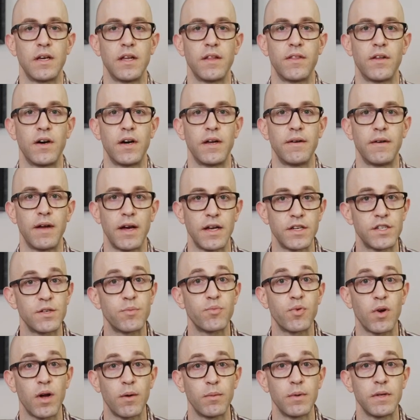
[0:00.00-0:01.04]
I thought I should
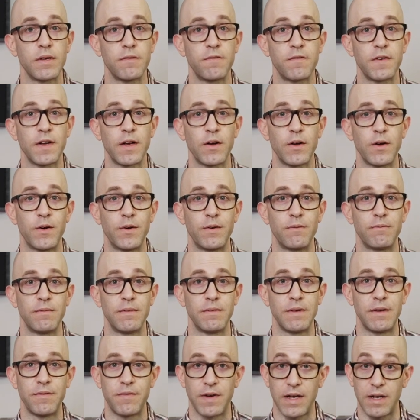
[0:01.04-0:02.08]
probably figure out
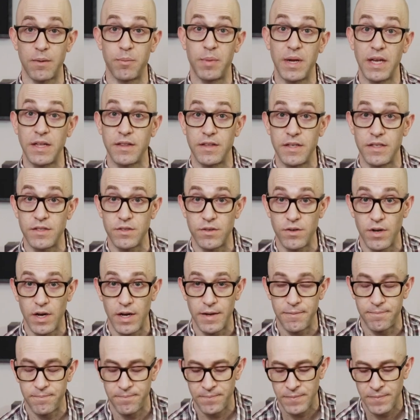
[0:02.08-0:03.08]
if I could paint these or not.